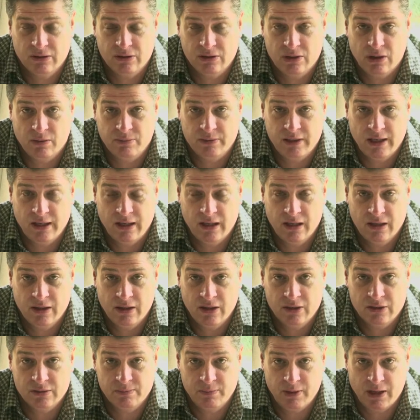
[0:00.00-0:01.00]
stop taking
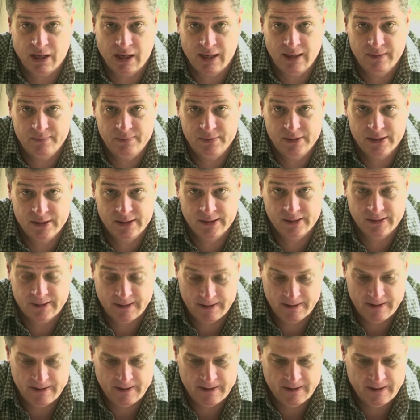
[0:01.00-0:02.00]
those bribes.
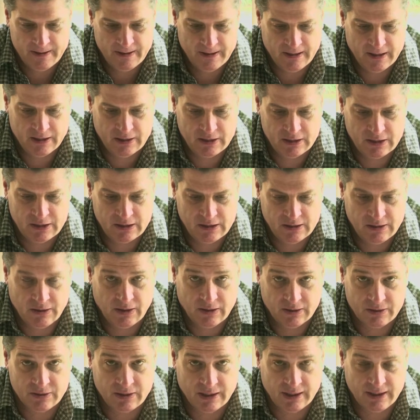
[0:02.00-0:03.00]
It's
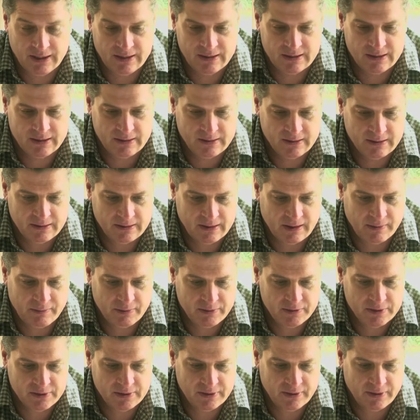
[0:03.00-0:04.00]
not right, type
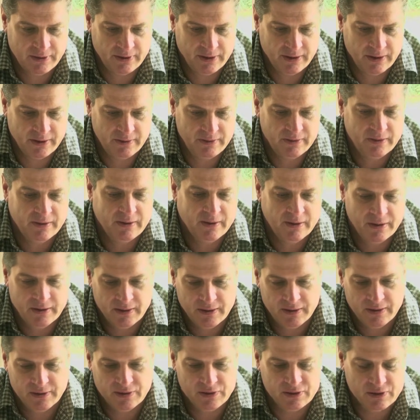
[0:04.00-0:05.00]
of scenario.
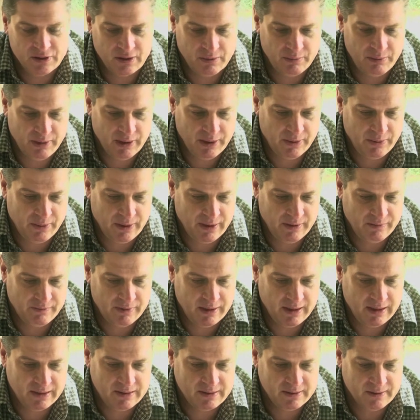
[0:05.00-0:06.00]
So be aware of
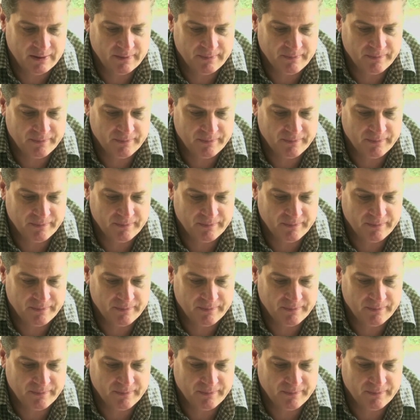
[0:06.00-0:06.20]
that.